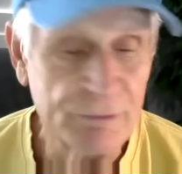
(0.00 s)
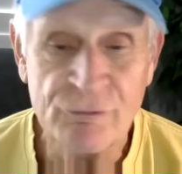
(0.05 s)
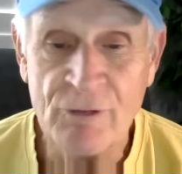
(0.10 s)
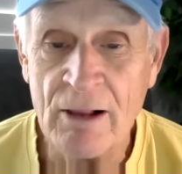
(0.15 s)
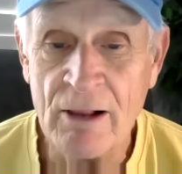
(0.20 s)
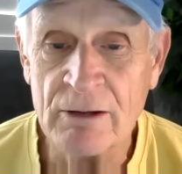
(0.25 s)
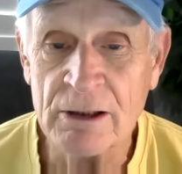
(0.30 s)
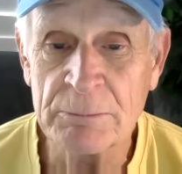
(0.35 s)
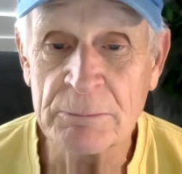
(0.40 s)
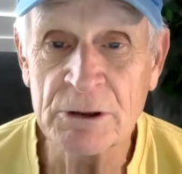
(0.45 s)

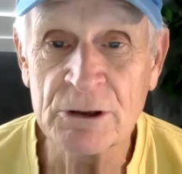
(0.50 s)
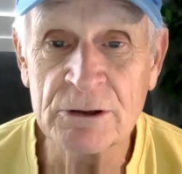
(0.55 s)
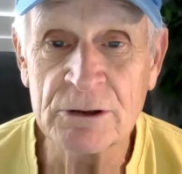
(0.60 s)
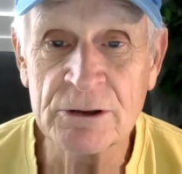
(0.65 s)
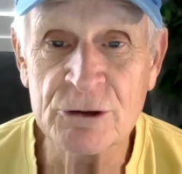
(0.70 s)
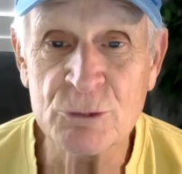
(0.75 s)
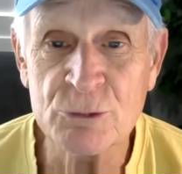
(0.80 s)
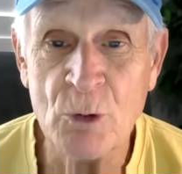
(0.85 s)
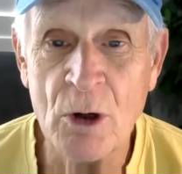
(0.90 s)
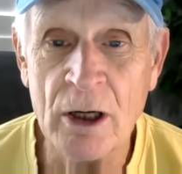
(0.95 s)
followed him into
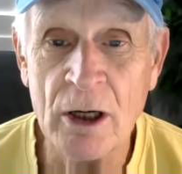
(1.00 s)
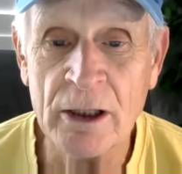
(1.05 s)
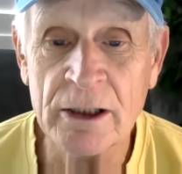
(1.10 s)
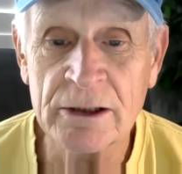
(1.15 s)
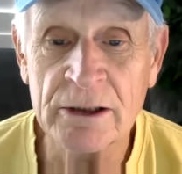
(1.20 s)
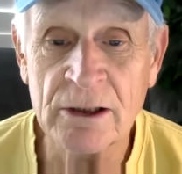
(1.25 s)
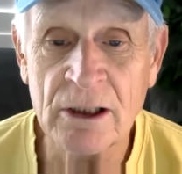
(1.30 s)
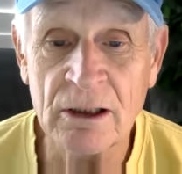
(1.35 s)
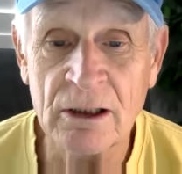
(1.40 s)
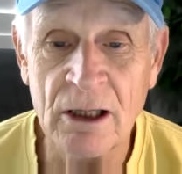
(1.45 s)
his
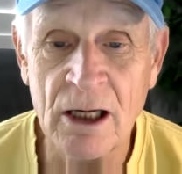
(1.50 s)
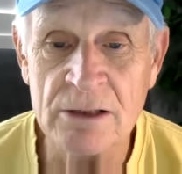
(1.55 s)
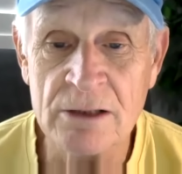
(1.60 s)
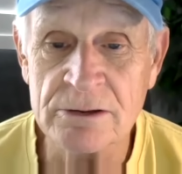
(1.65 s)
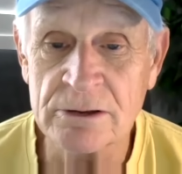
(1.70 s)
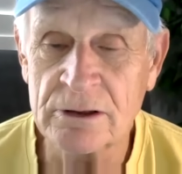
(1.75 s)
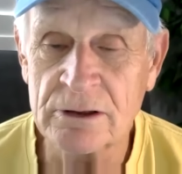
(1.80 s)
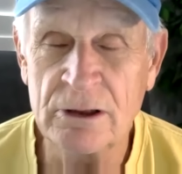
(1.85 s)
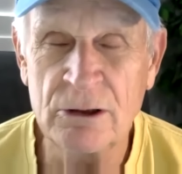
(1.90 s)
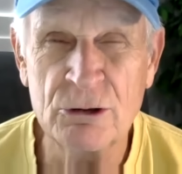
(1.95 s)
walk-in
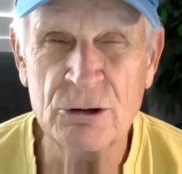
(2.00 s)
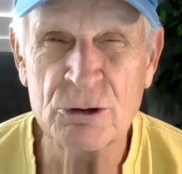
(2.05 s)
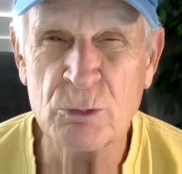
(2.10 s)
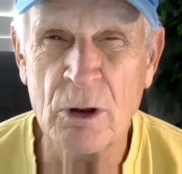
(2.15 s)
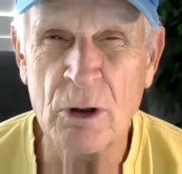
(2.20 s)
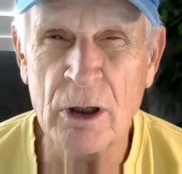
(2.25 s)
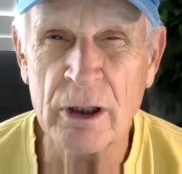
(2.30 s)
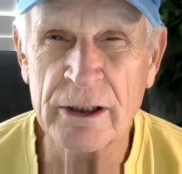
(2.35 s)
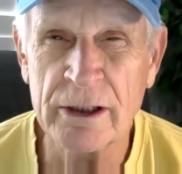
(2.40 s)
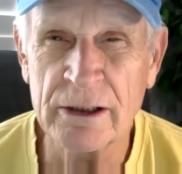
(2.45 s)
closet, huge
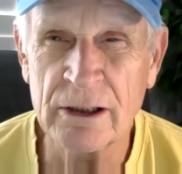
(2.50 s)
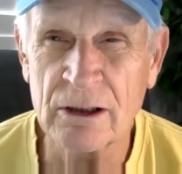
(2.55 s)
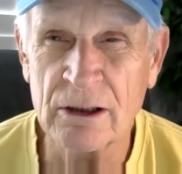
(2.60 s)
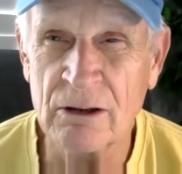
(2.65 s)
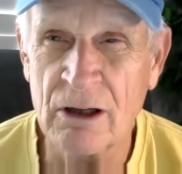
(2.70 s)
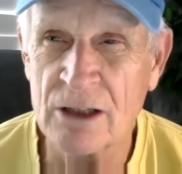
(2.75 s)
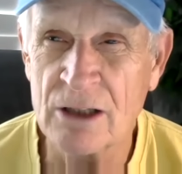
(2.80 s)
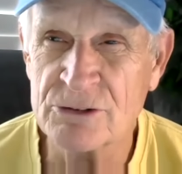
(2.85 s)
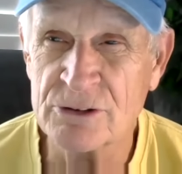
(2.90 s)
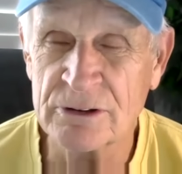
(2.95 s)
walk-in
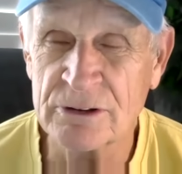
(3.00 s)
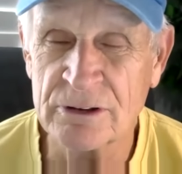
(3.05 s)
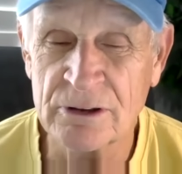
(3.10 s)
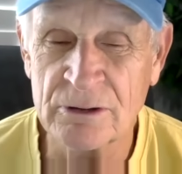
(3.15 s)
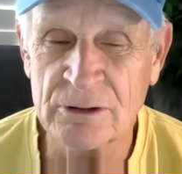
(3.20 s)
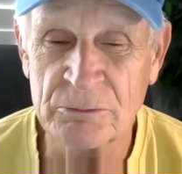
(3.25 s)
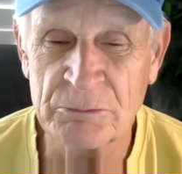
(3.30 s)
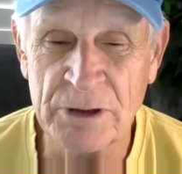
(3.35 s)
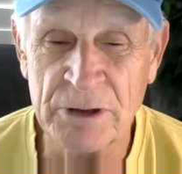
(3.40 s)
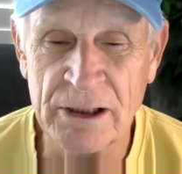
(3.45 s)
closet.
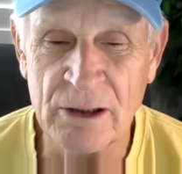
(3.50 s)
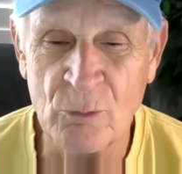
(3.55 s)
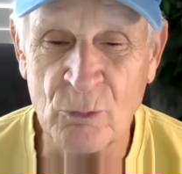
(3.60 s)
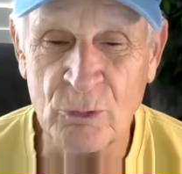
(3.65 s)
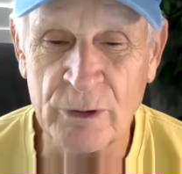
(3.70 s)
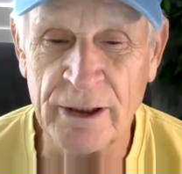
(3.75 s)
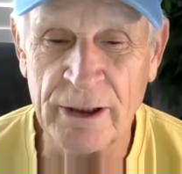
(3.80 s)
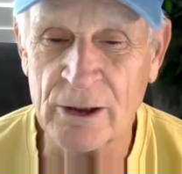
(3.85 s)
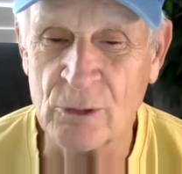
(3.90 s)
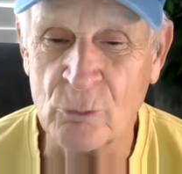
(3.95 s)

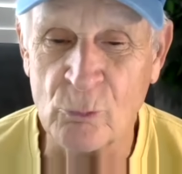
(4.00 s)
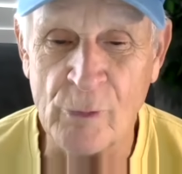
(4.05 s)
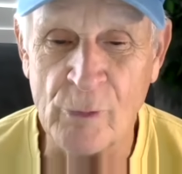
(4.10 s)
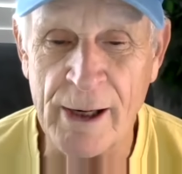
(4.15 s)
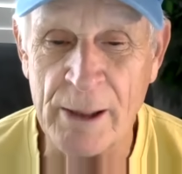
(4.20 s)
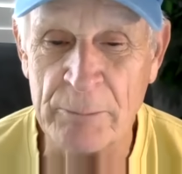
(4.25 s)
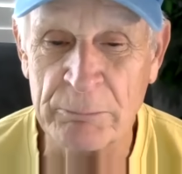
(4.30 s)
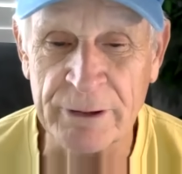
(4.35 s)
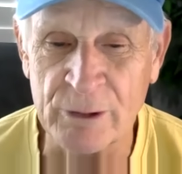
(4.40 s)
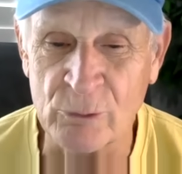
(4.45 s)
He had a
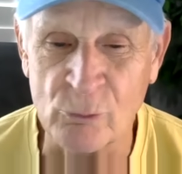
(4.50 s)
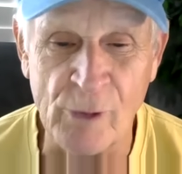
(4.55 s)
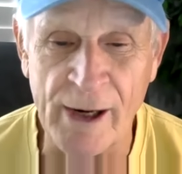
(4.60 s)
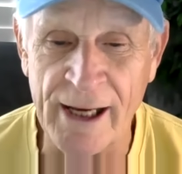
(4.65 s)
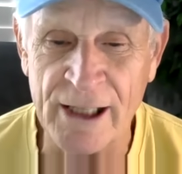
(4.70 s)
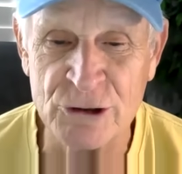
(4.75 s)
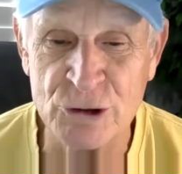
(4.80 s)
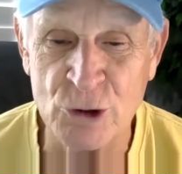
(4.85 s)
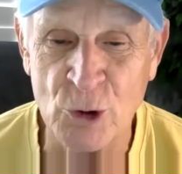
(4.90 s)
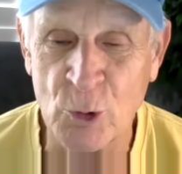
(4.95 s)
rambling
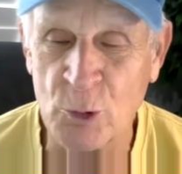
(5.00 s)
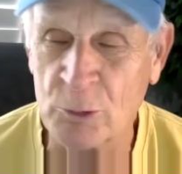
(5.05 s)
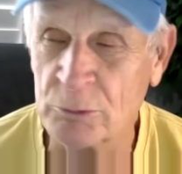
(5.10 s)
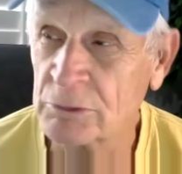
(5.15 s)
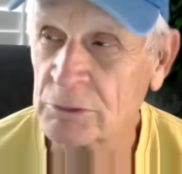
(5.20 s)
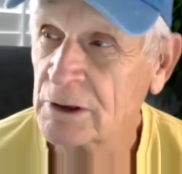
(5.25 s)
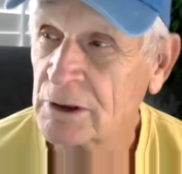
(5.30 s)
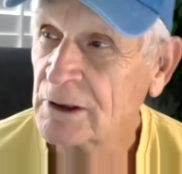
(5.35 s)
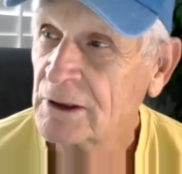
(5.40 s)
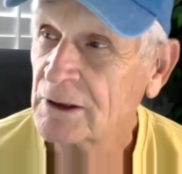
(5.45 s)
ranch
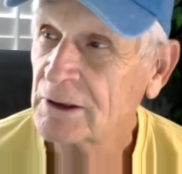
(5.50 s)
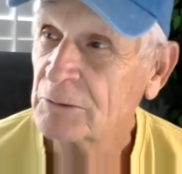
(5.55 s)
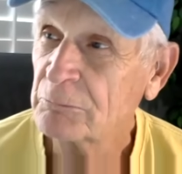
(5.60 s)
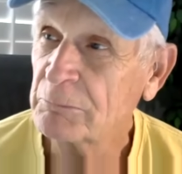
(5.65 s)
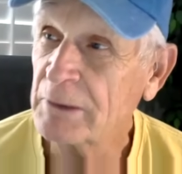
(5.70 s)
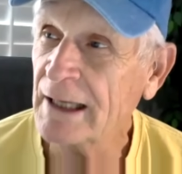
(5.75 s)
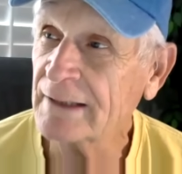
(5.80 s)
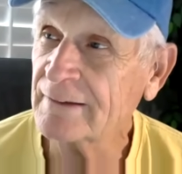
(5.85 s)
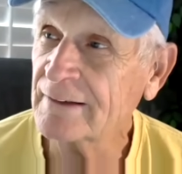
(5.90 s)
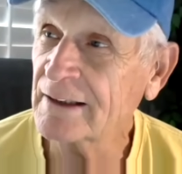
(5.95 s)
home
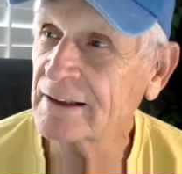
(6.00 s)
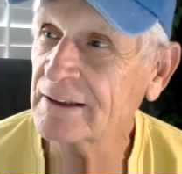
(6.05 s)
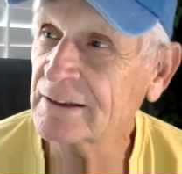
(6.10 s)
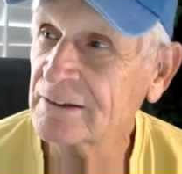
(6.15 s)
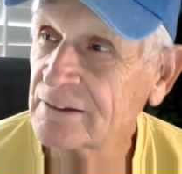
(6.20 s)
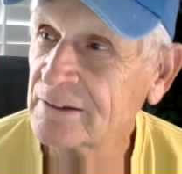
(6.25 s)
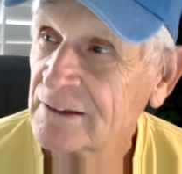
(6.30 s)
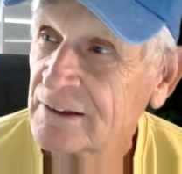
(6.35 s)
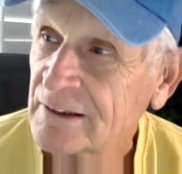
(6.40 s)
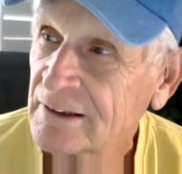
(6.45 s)
back
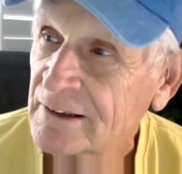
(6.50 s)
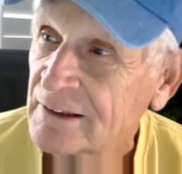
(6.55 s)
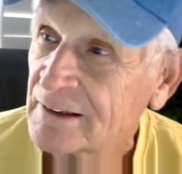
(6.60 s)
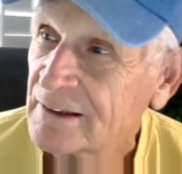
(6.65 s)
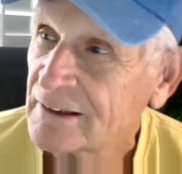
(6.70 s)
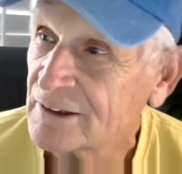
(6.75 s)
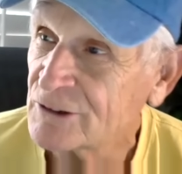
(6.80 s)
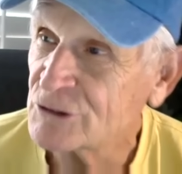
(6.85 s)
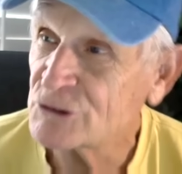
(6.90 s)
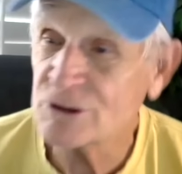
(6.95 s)
then
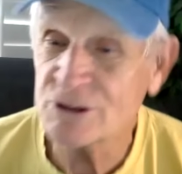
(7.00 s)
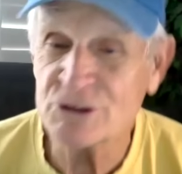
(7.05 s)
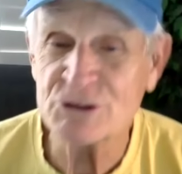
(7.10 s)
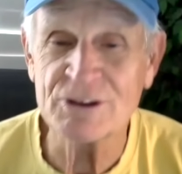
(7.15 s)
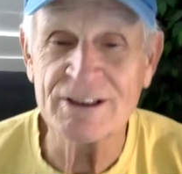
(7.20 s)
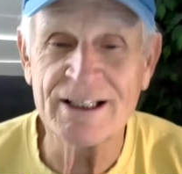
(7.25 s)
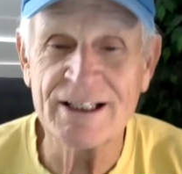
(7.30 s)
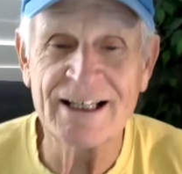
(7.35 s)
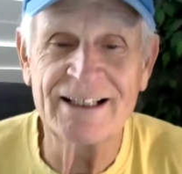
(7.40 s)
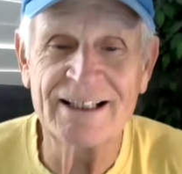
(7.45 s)
in
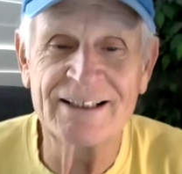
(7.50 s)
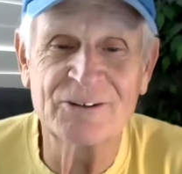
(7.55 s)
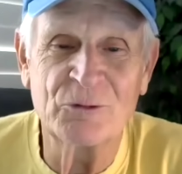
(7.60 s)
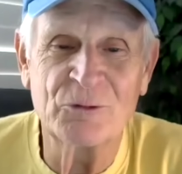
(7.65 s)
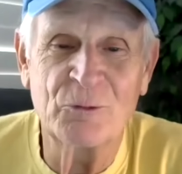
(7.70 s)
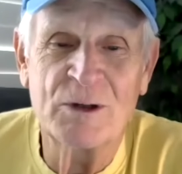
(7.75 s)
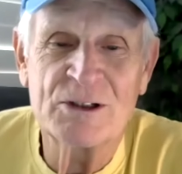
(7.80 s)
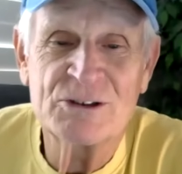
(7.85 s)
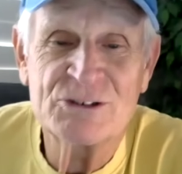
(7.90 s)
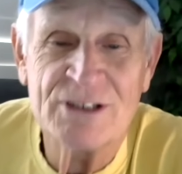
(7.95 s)
Cincinnati on the
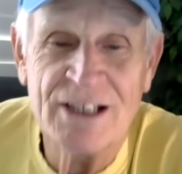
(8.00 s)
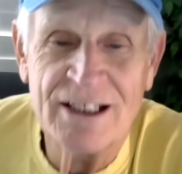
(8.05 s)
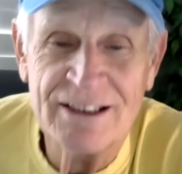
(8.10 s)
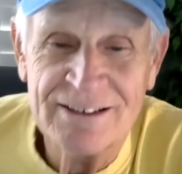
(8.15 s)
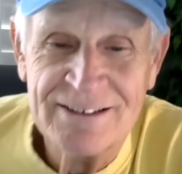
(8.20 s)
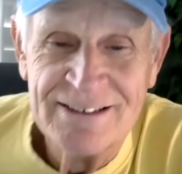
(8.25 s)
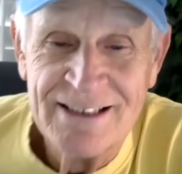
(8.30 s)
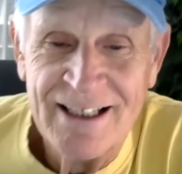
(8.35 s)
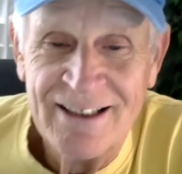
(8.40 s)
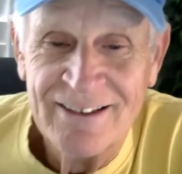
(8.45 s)
west side
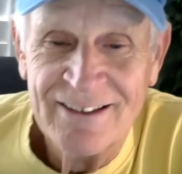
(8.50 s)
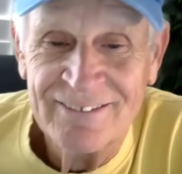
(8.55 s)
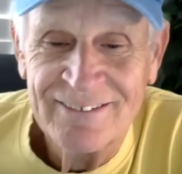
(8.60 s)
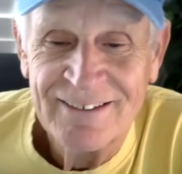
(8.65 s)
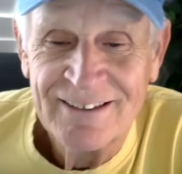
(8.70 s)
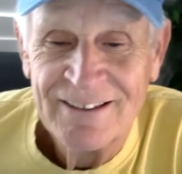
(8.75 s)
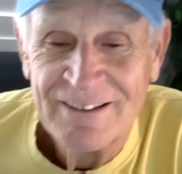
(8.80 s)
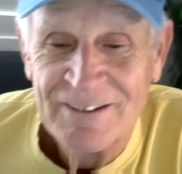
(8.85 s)
of town.